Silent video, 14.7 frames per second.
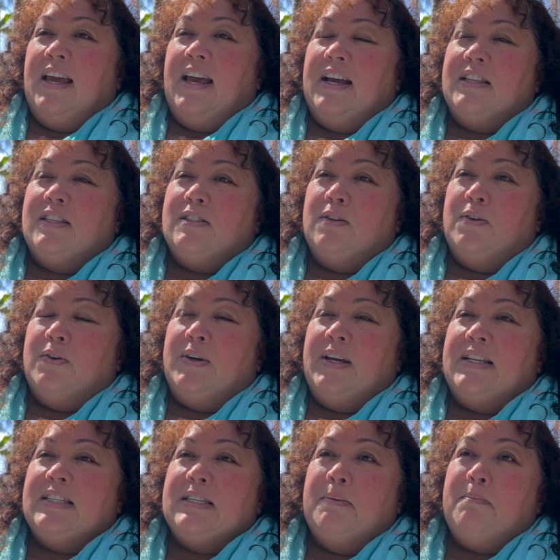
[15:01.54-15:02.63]
And so
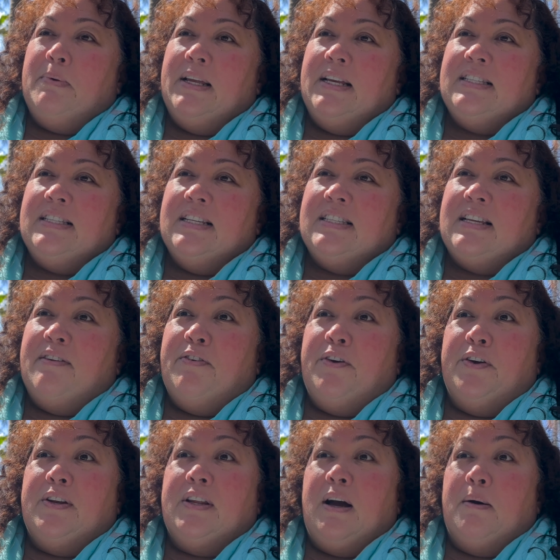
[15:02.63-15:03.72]
in some places I've
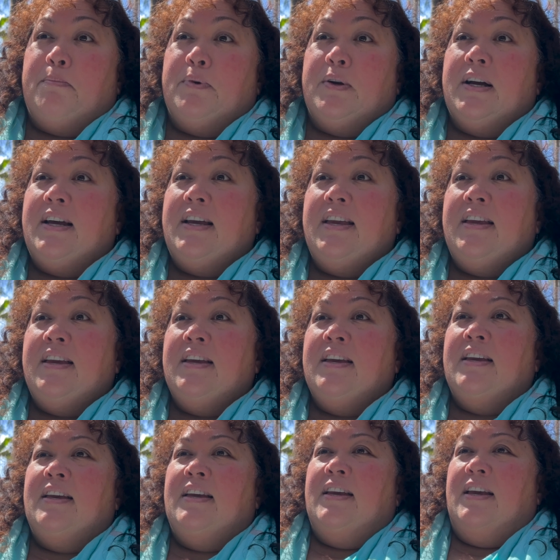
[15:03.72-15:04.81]
heard kapukai,
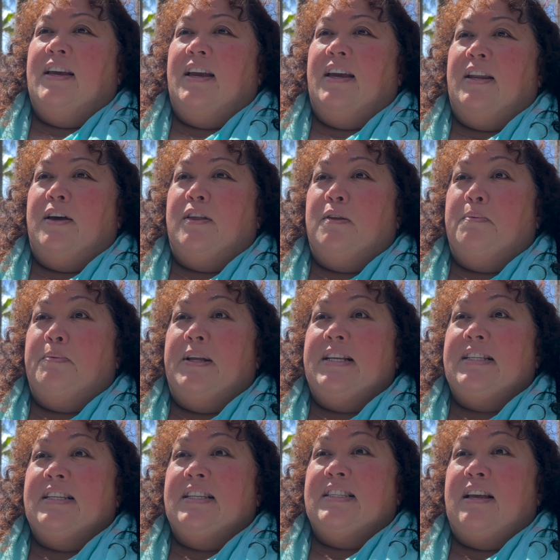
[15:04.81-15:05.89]
in other
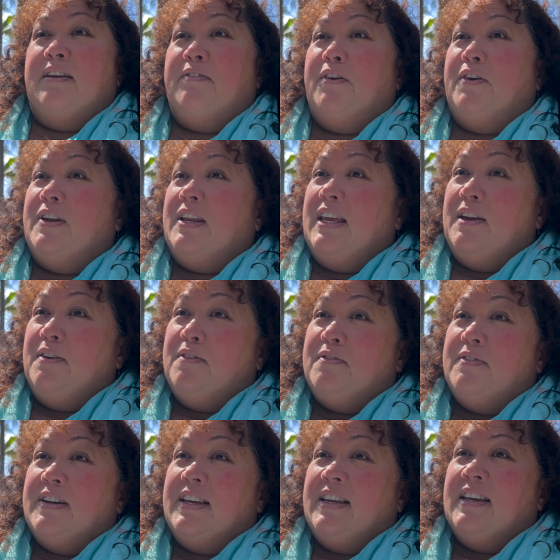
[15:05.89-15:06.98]
places I've heard
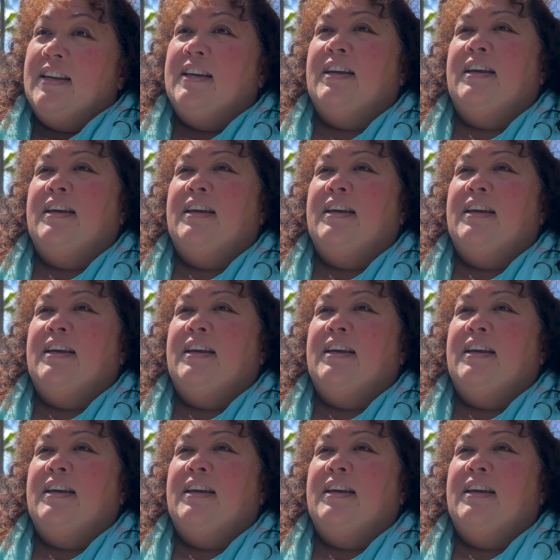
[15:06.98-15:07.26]
hiuwai,